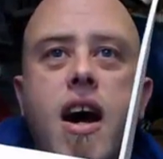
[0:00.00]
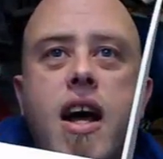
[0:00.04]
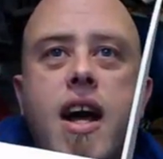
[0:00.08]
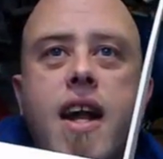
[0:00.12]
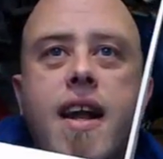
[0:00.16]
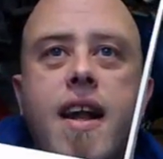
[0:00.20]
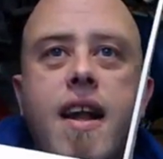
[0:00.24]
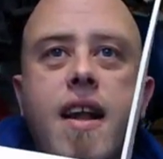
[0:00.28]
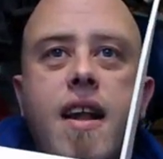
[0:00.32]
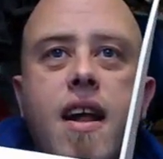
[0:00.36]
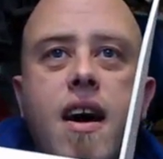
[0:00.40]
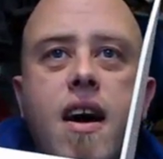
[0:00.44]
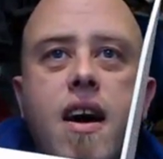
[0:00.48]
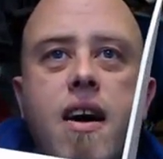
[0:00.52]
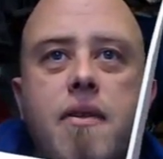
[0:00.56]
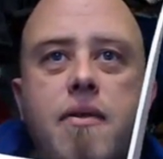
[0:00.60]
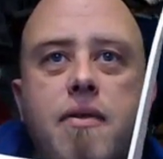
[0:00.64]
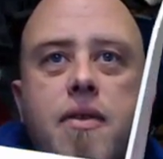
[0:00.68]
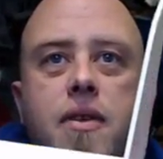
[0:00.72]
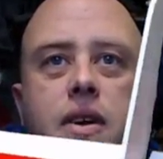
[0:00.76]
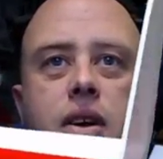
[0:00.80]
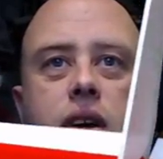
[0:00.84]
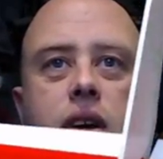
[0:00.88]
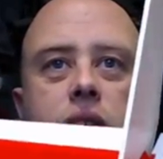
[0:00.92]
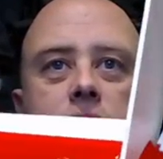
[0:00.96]
I
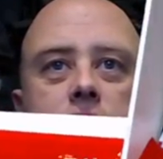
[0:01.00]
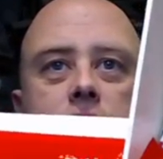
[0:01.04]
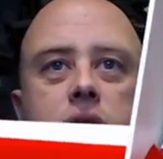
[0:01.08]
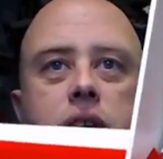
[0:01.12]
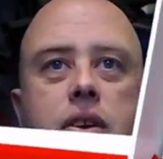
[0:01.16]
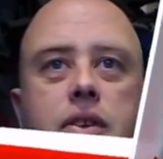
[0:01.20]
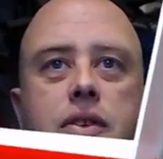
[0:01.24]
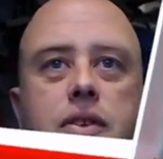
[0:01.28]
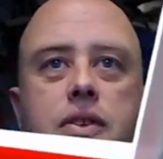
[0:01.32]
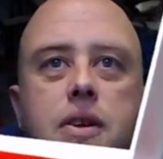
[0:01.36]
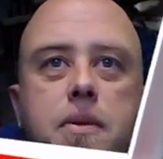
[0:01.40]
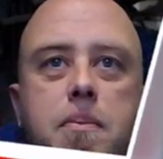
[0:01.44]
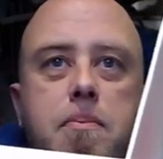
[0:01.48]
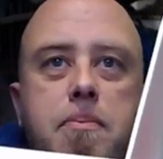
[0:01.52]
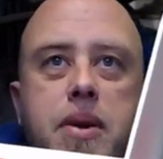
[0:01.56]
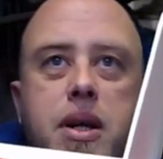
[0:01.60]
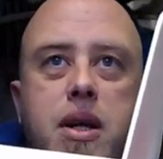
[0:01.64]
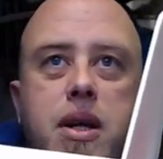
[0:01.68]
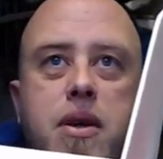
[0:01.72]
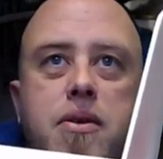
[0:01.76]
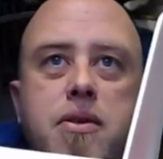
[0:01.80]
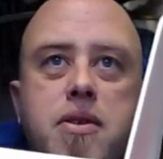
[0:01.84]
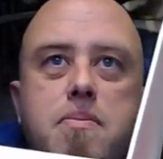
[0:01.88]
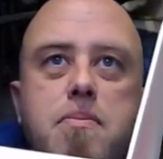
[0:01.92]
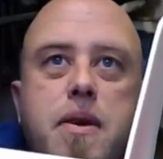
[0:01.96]
love the
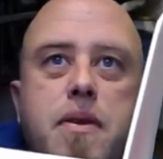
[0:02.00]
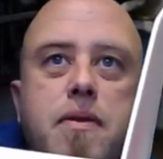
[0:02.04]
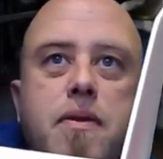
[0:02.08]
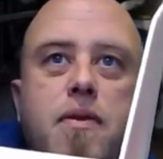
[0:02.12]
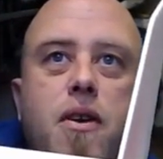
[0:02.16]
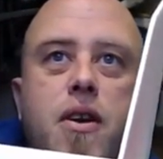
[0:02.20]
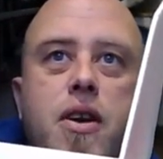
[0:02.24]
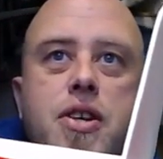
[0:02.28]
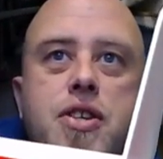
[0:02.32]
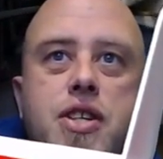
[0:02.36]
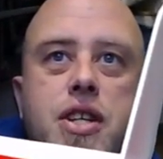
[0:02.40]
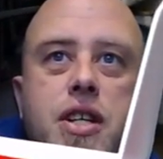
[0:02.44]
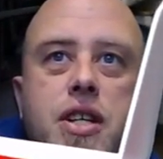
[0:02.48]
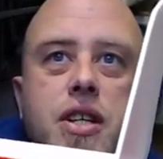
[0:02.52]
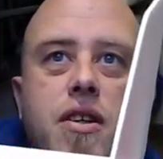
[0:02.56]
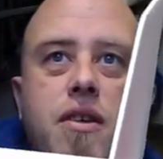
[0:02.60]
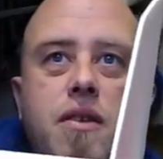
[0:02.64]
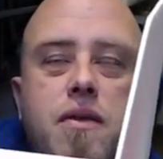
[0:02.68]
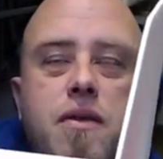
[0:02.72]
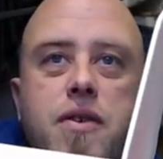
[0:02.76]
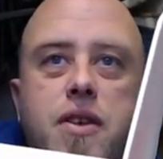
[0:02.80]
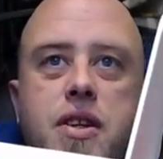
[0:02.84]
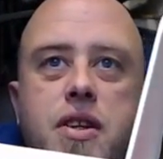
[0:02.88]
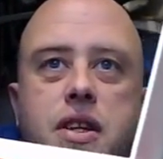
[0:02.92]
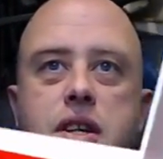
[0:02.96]
build mythology for